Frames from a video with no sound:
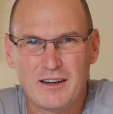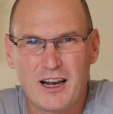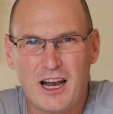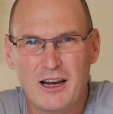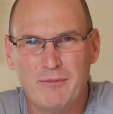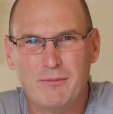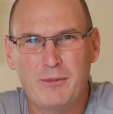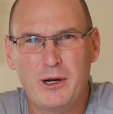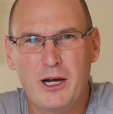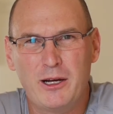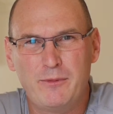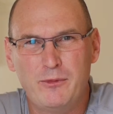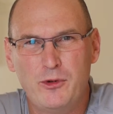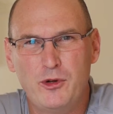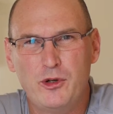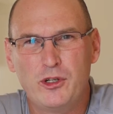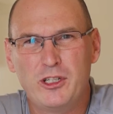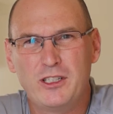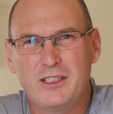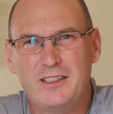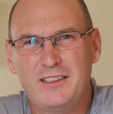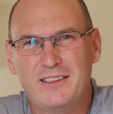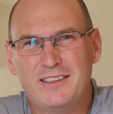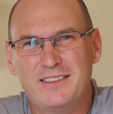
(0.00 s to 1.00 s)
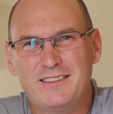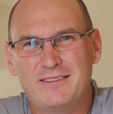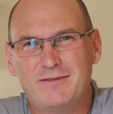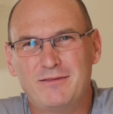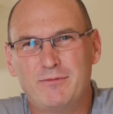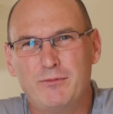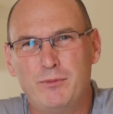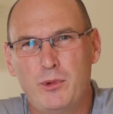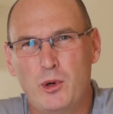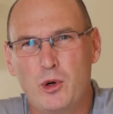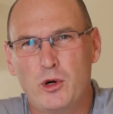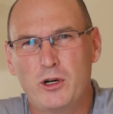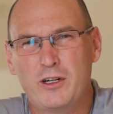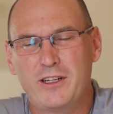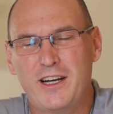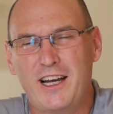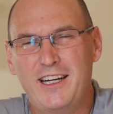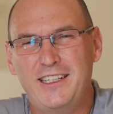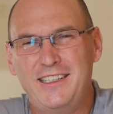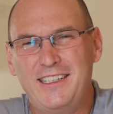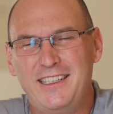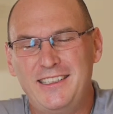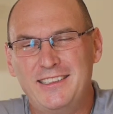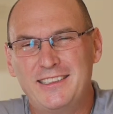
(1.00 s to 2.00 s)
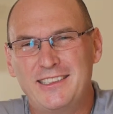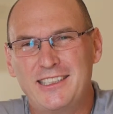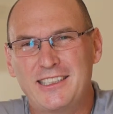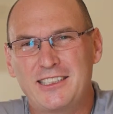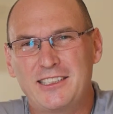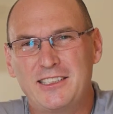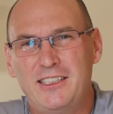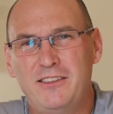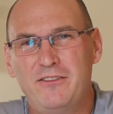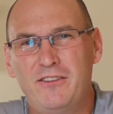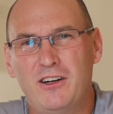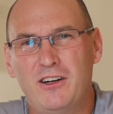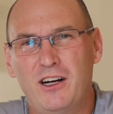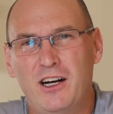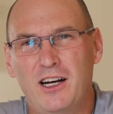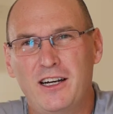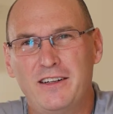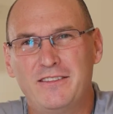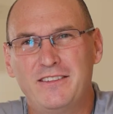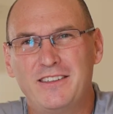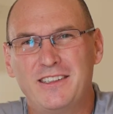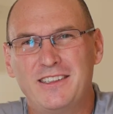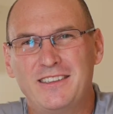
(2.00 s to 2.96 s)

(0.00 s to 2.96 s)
I'm Bob Newitt, born 1965.